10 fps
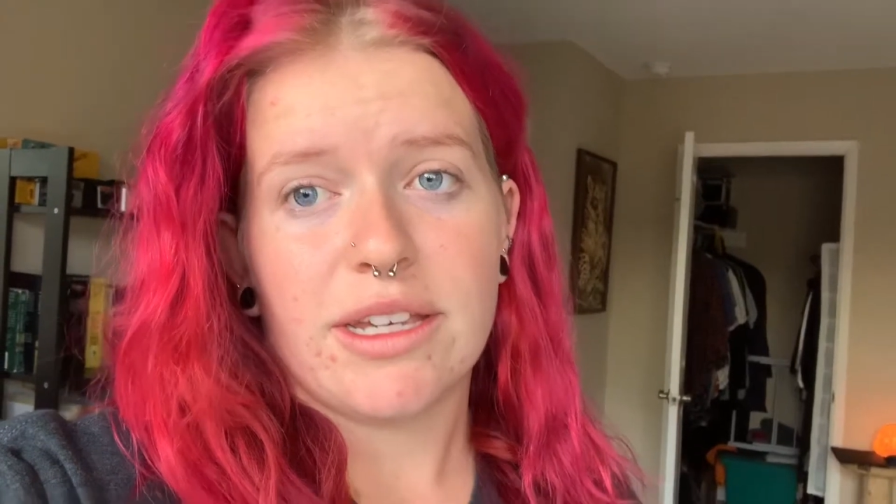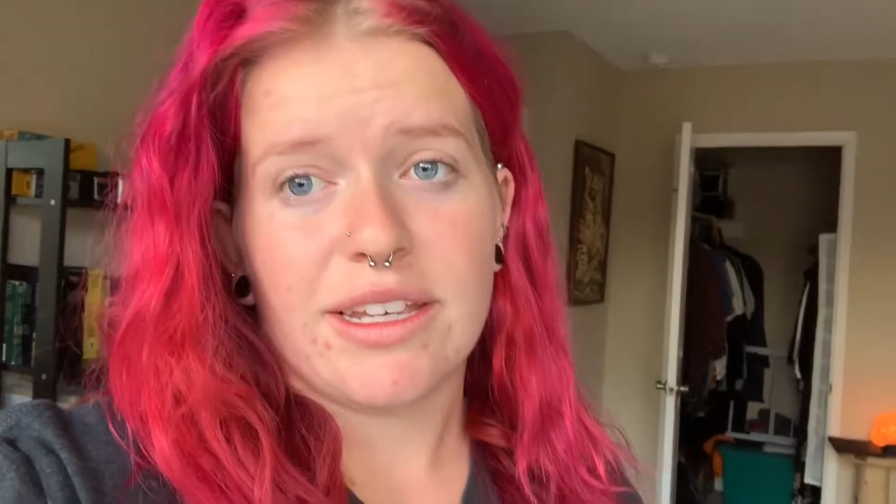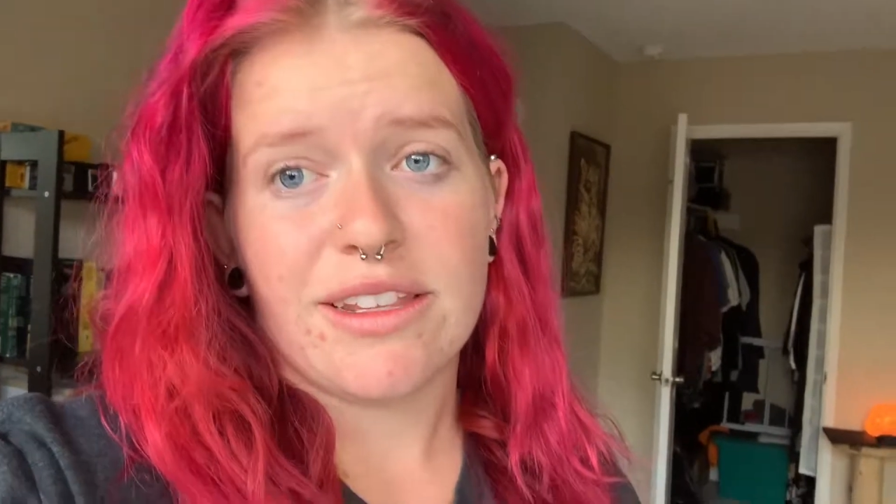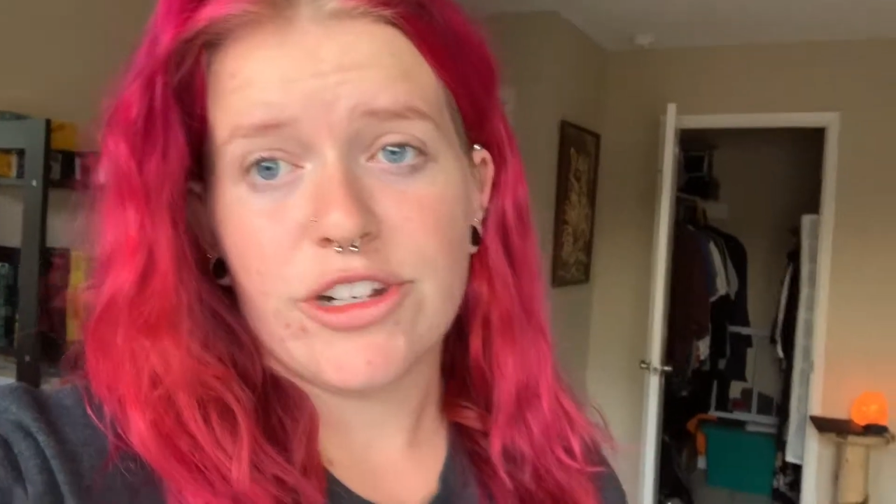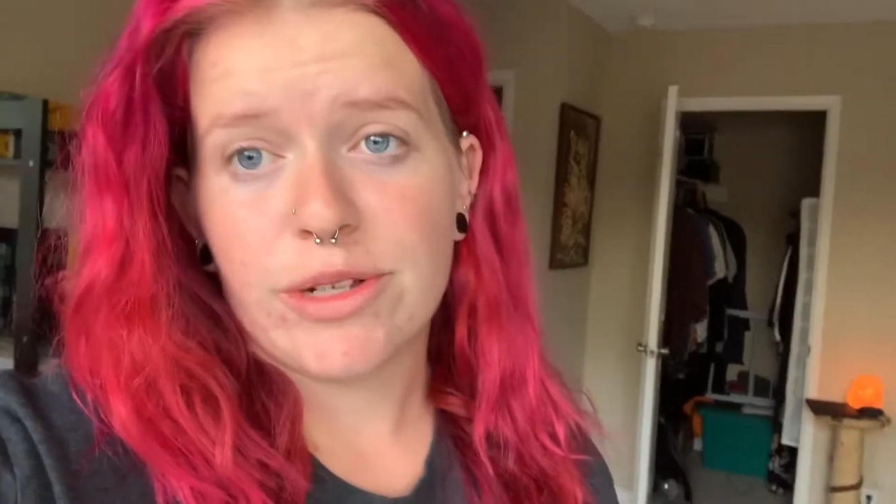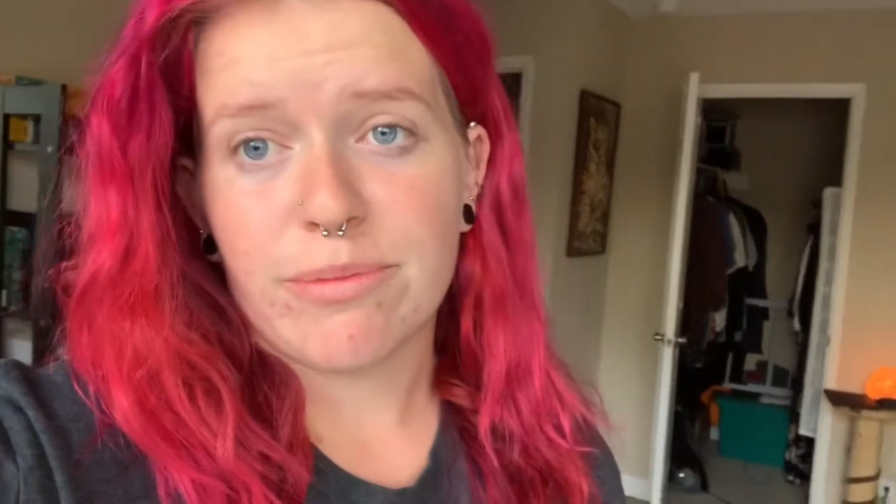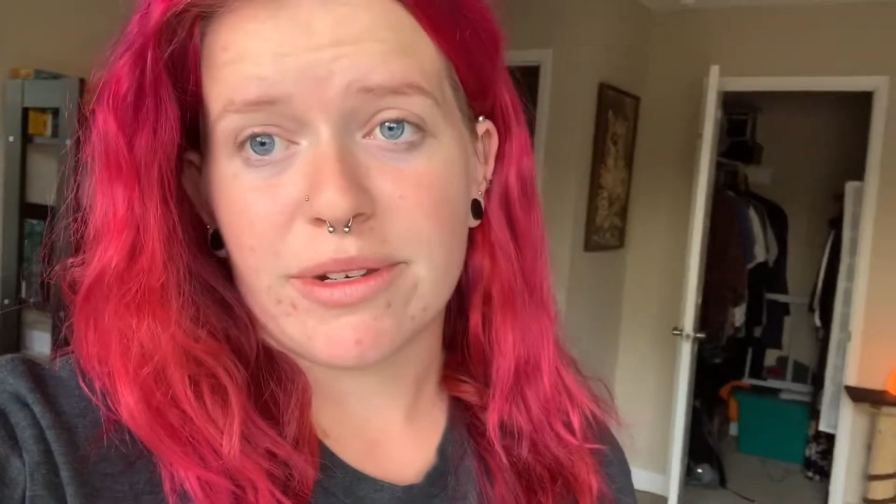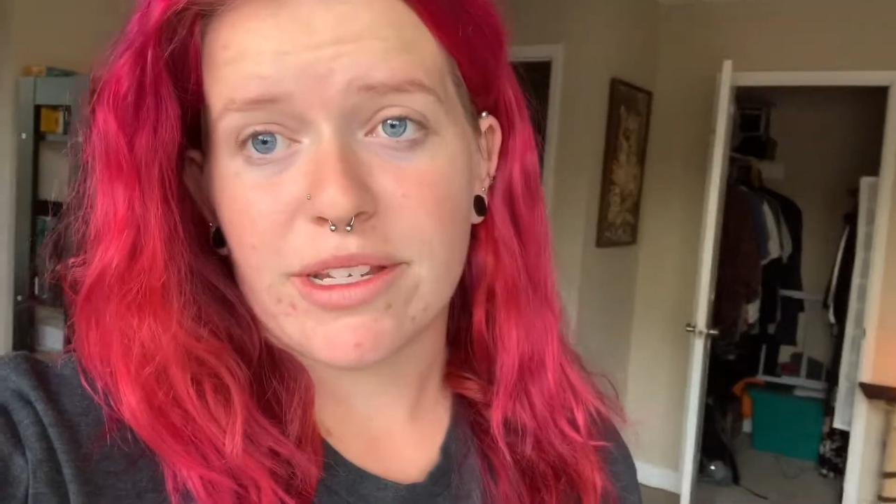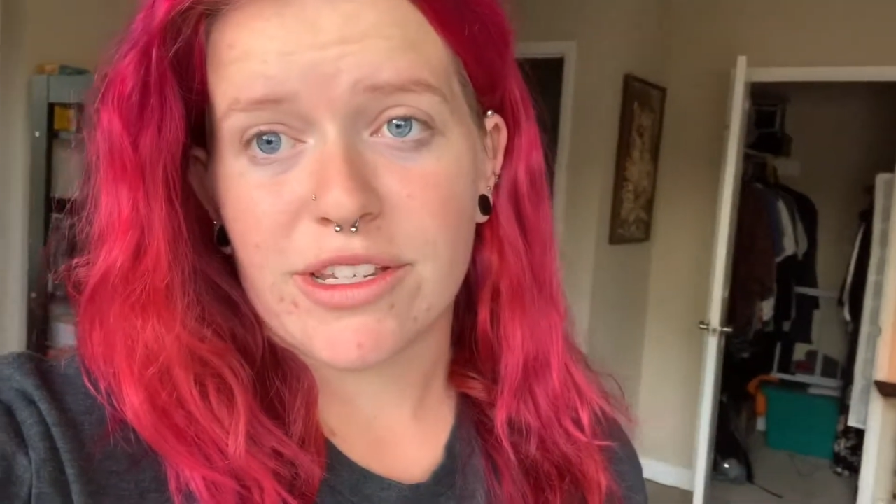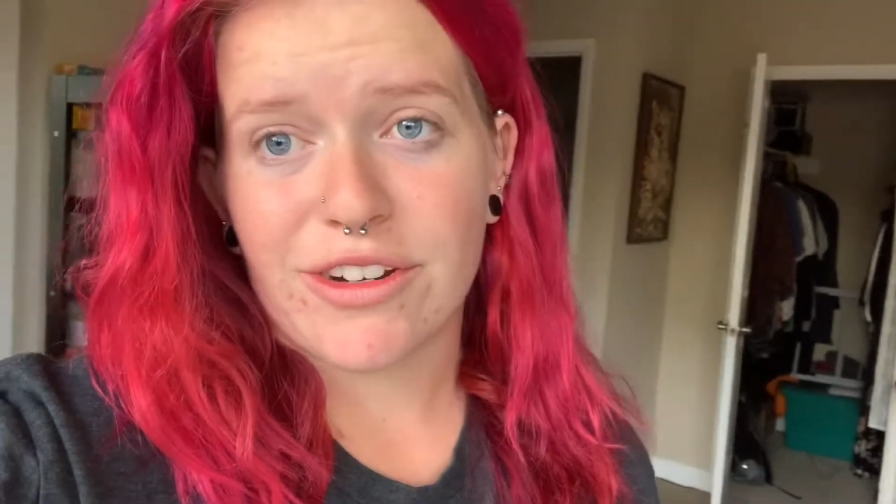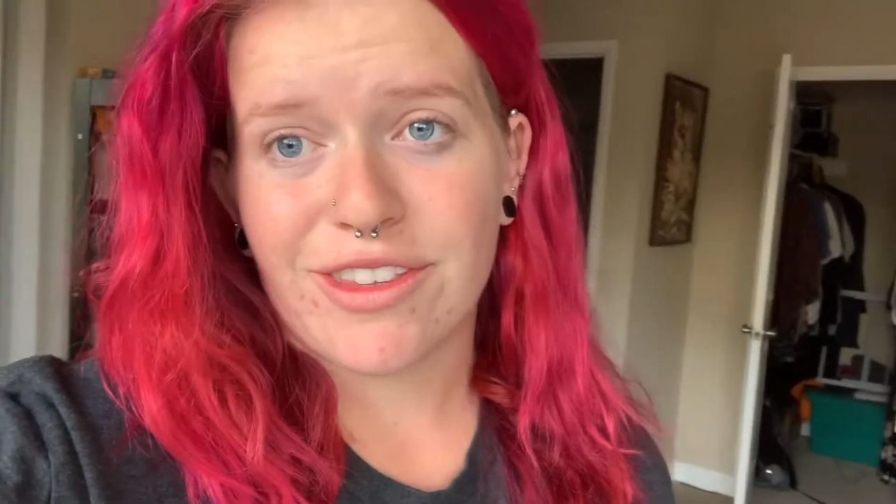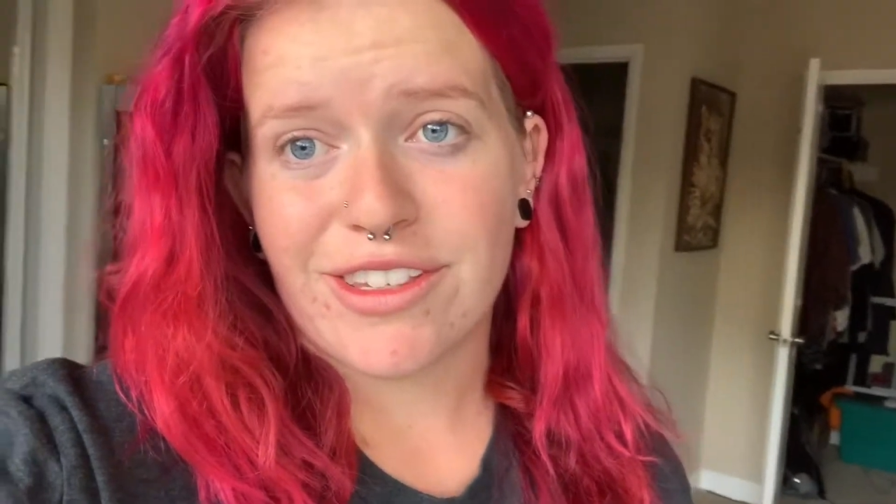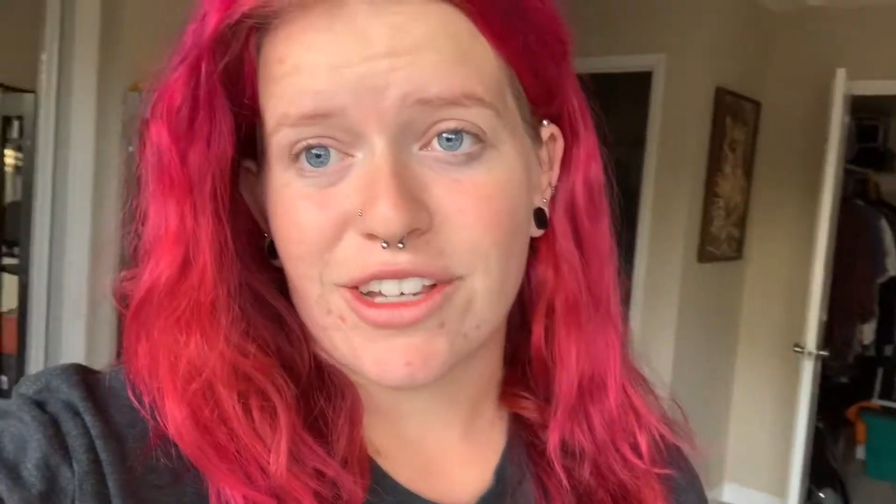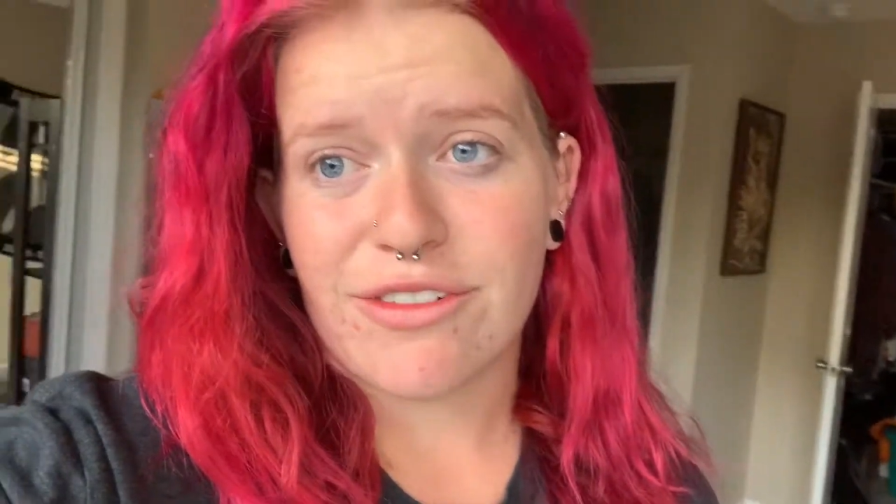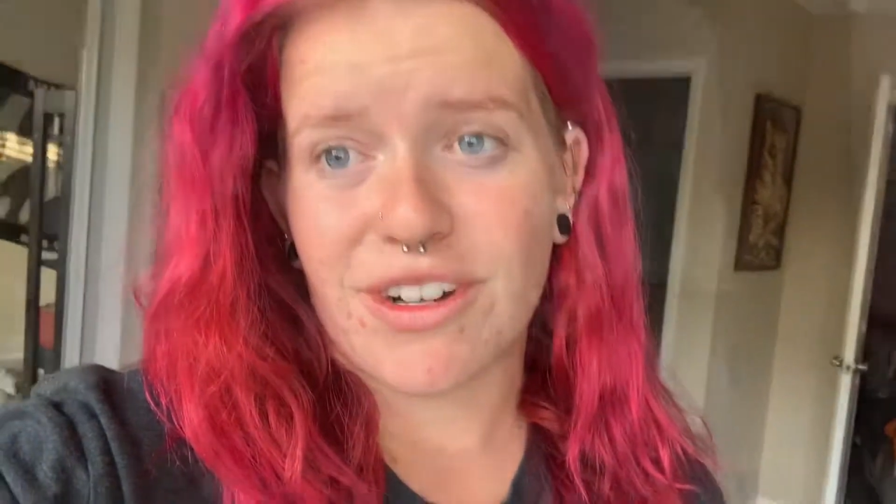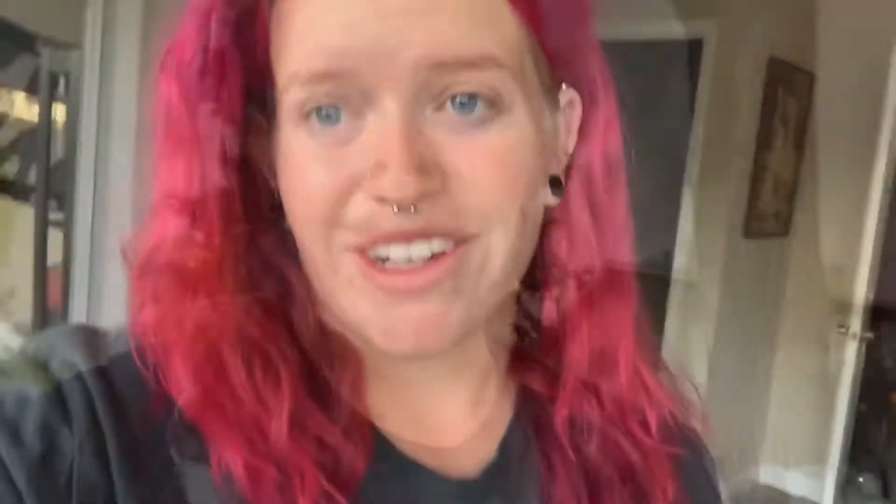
hit the gym to start things off right.